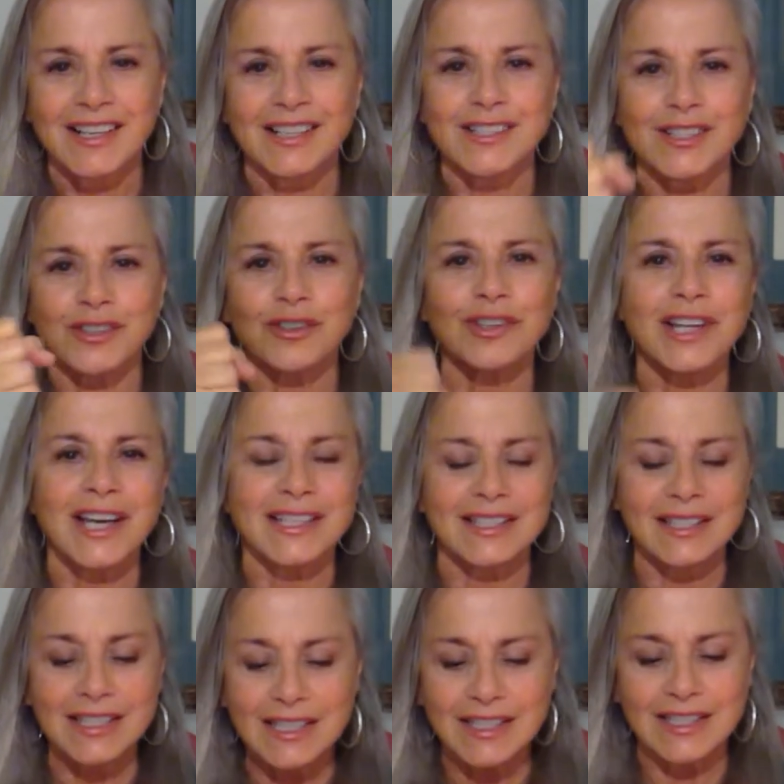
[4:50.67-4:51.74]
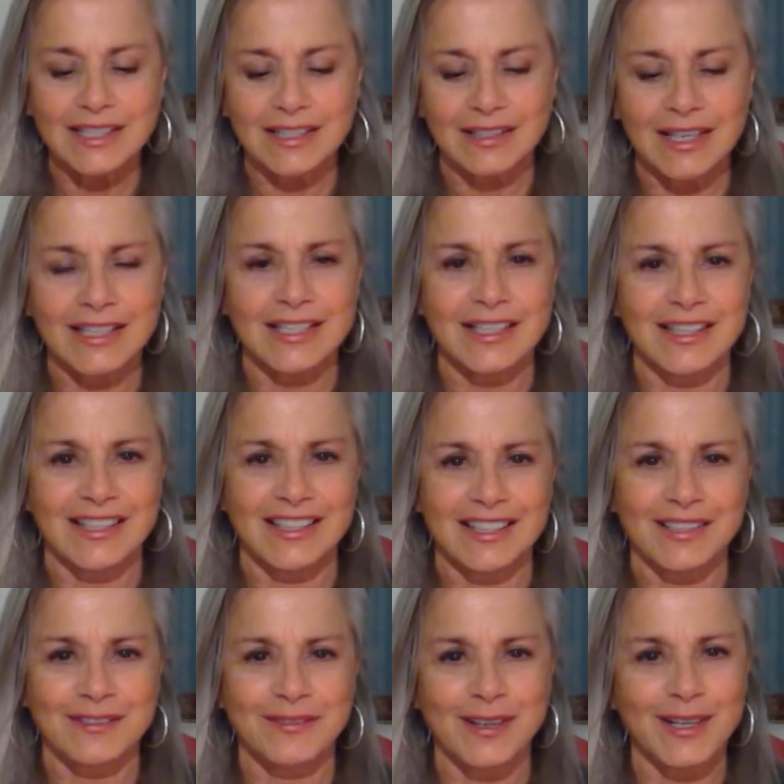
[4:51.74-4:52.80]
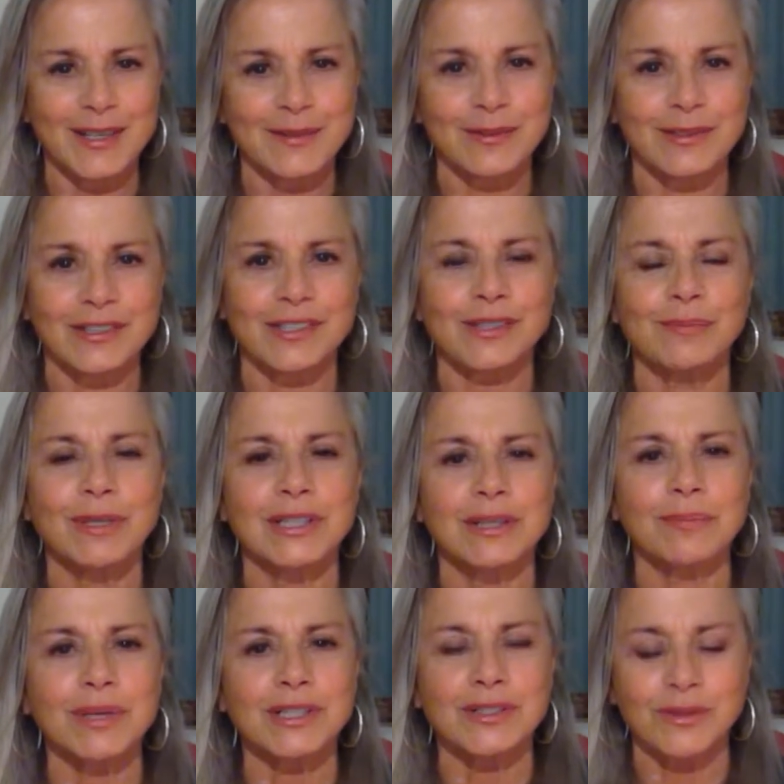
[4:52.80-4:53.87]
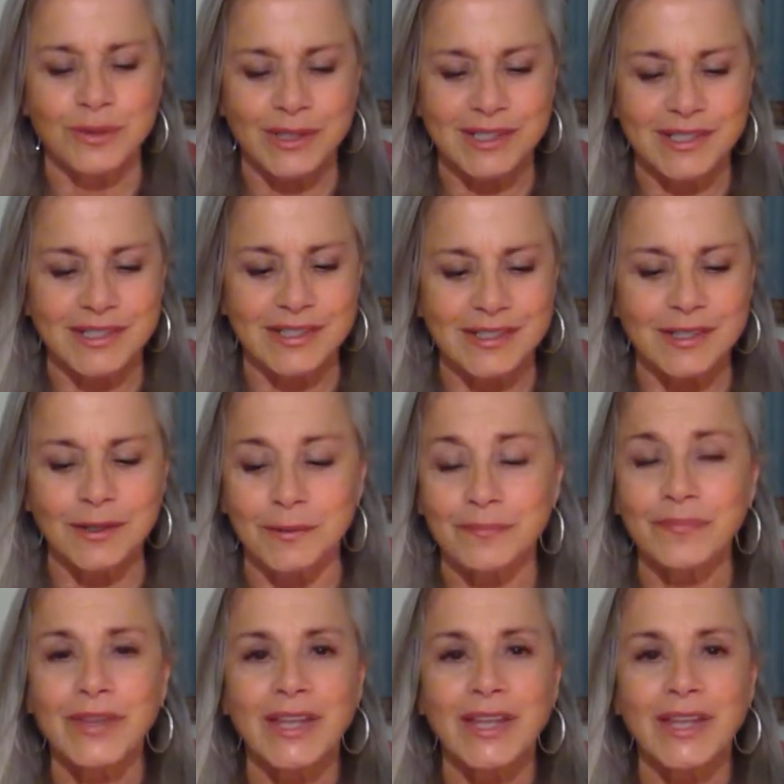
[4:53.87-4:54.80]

so you're not needing anything right you just make the best choices so